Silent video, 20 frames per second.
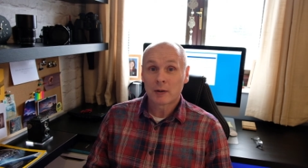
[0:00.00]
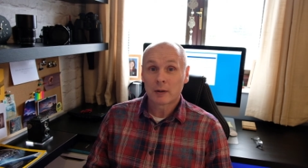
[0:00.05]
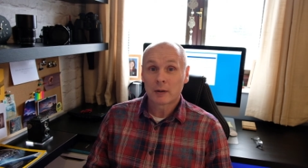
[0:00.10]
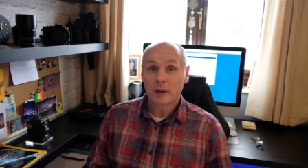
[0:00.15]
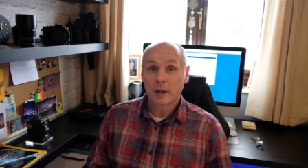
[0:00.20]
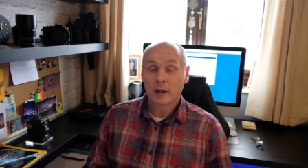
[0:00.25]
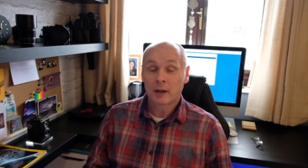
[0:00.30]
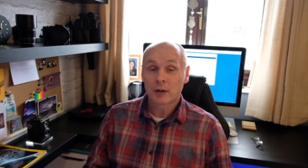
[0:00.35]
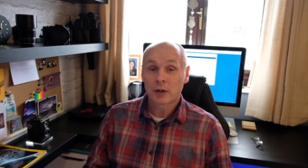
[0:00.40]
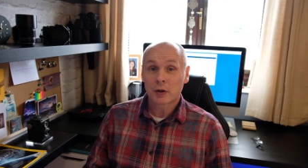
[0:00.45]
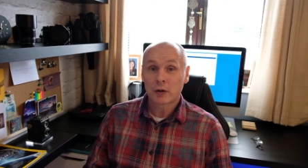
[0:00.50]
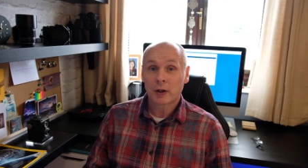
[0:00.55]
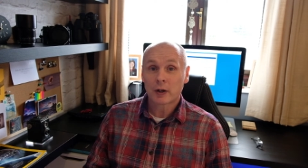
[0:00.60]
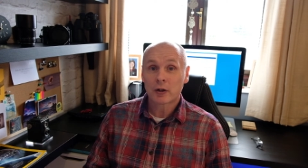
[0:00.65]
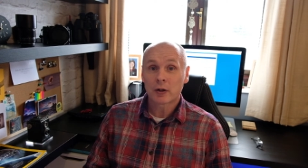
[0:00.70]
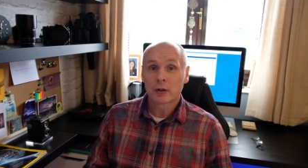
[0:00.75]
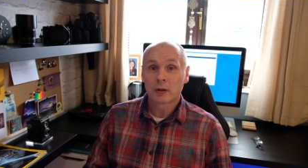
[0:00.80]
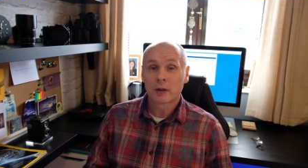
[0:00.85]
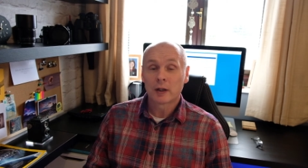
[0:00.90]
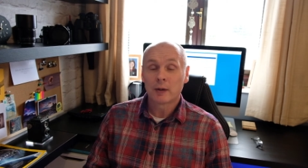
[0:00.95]
their
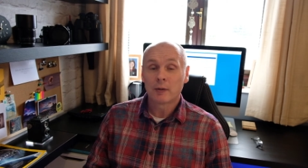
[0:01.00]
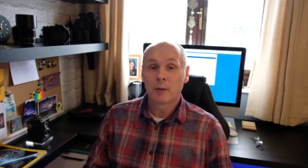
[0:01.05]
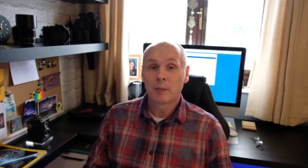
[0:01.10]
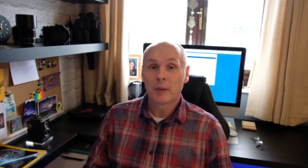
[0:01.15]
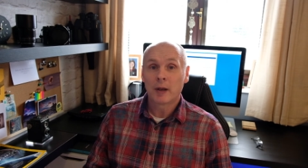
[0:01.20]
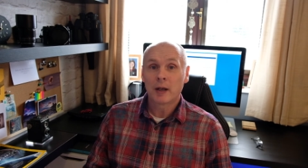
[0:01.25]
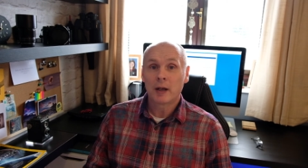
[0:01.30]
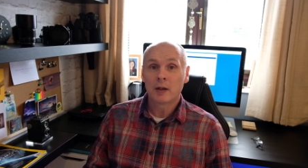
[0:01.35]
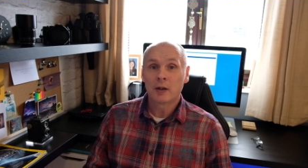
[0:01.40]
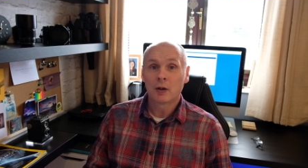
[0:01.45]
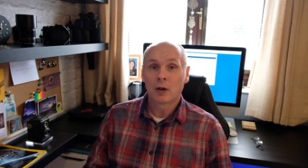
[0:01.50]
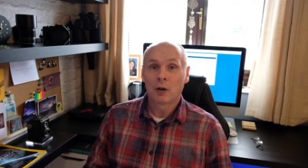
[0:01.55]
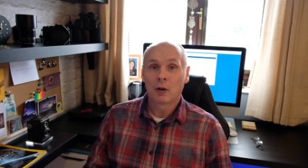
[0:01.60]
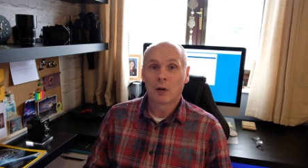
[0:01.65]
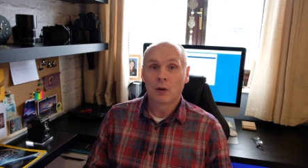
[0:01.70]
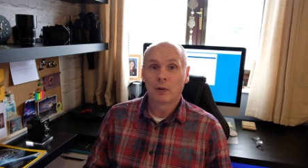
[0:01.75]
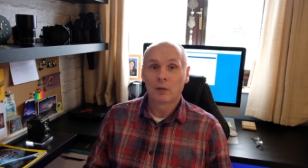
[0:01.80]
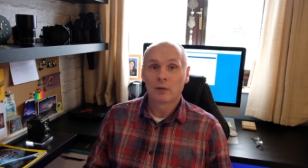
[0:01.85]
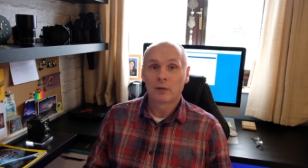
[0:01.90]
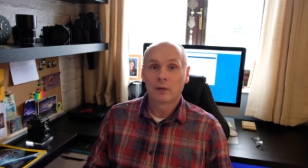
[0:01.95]
construction they were made
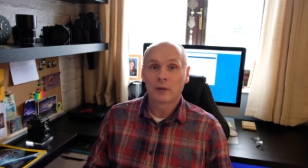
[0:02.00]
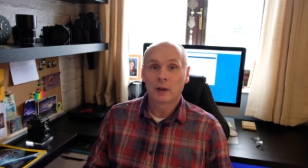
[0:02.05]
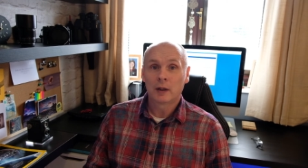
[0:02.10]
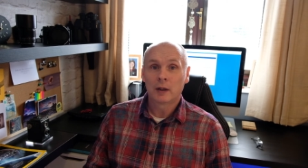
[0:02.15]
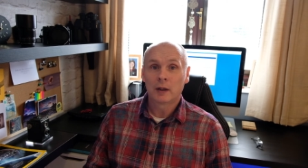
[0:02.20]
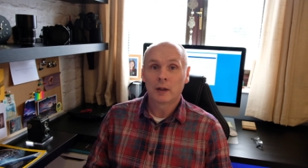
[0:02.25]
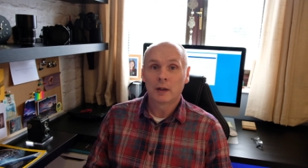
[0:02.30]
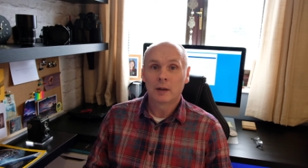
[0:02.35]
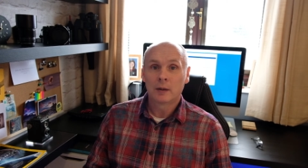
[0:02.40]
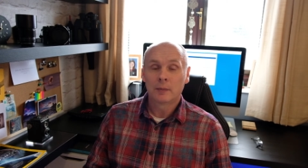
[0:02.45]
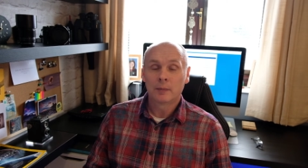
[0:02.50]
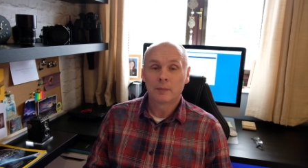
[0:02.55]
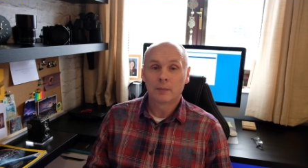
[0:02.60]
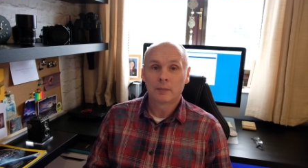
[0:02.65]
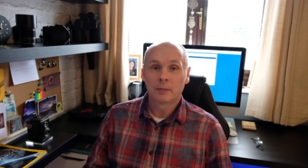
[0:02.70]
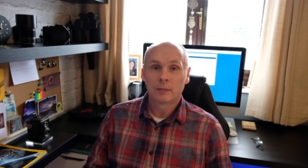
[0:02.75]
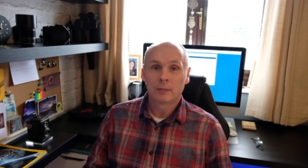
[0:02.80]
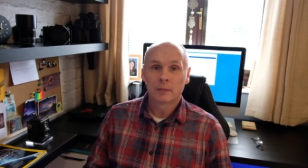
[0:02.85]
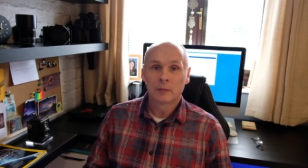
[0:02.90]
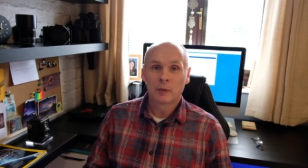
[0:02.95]
of um,
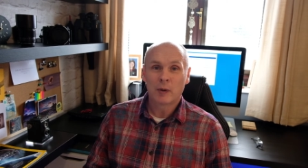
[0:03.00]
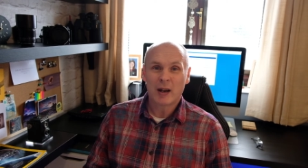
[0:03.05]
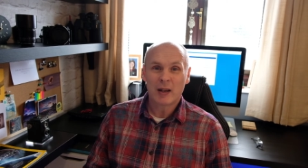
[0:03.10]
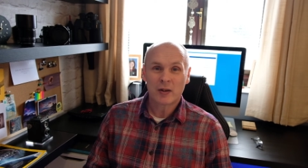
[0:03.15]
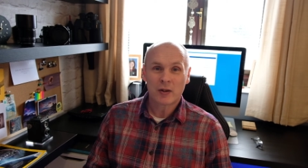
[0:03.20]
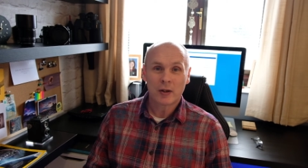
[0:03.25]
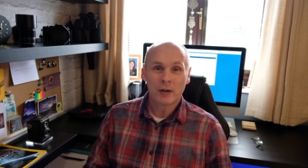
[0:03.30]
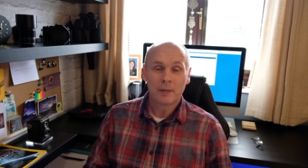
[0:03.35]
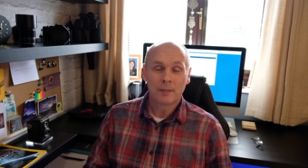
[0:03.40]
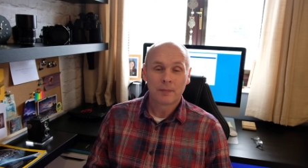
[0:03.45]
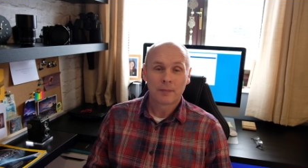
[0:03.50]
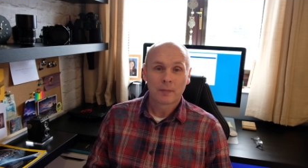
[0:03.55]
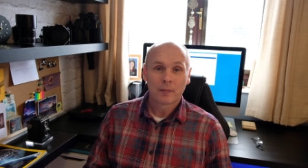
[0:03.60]
resin